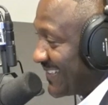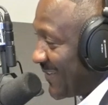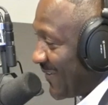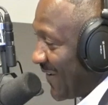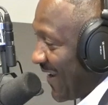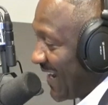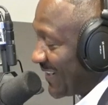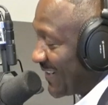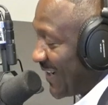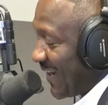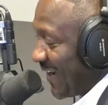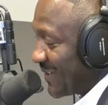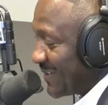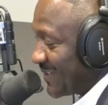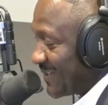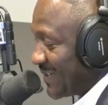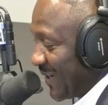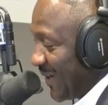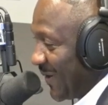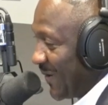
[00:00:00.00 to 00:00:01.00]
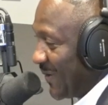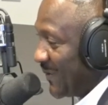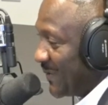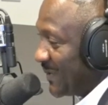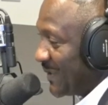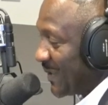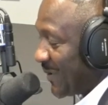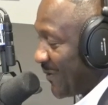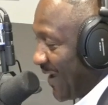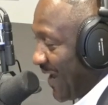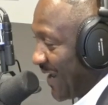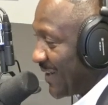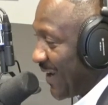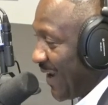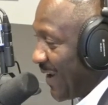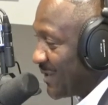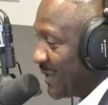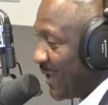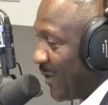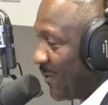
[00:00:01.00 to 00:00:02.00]
Cardone, the Grant
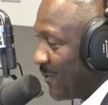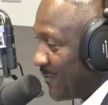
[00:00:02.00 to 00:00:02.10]
Cardone